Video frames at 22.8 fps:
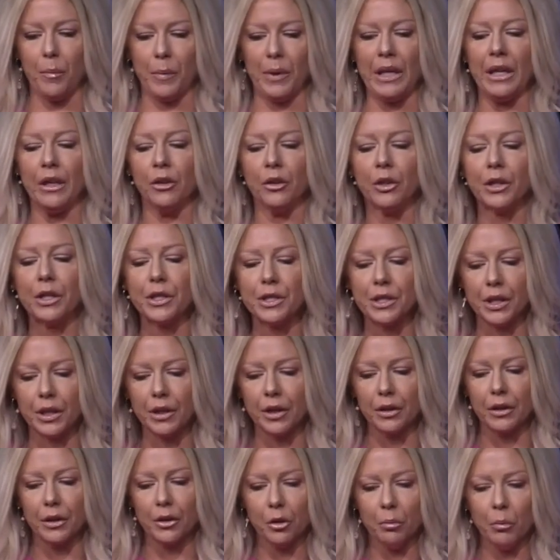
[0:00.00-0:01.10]
I'm going to increase it
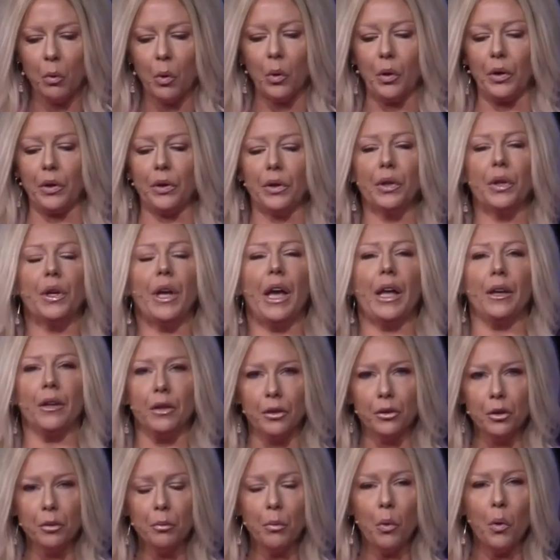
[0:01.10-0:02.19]
a little more and a
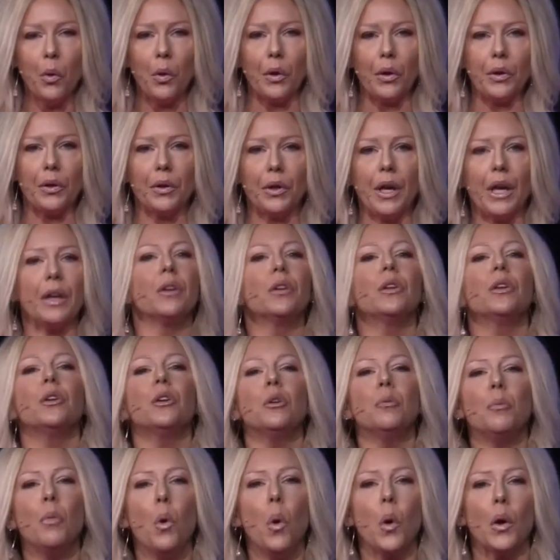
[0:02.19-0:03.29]
little more and a
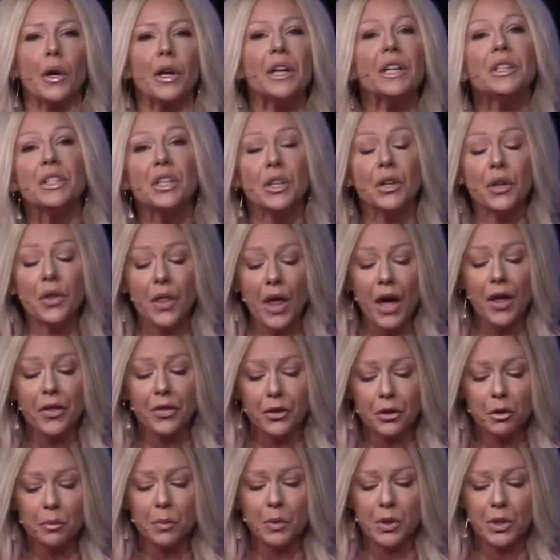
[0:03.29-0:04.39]
little more until that
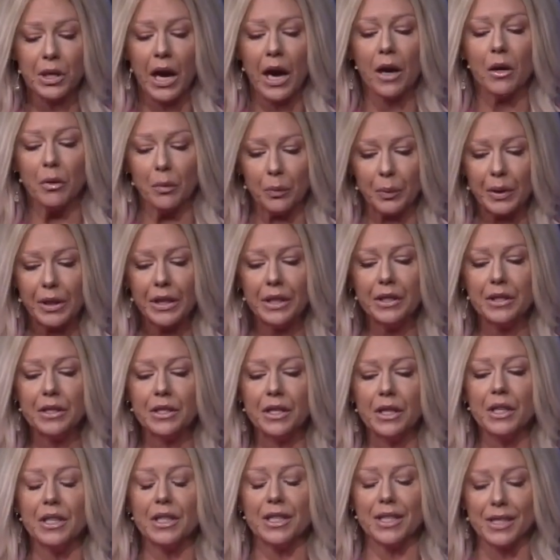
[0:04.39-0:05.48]
thermostat
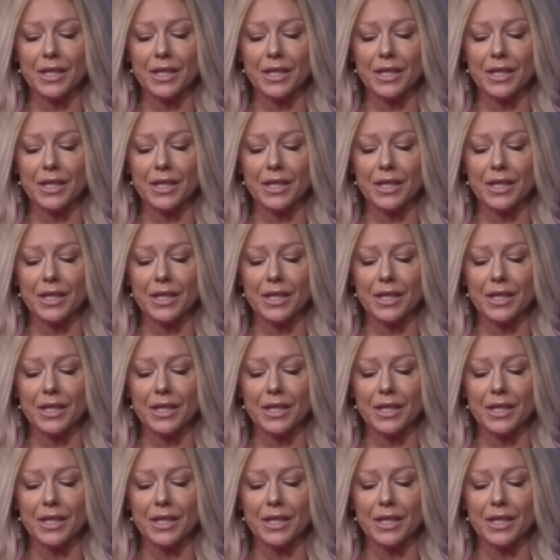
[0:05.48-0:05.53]
reads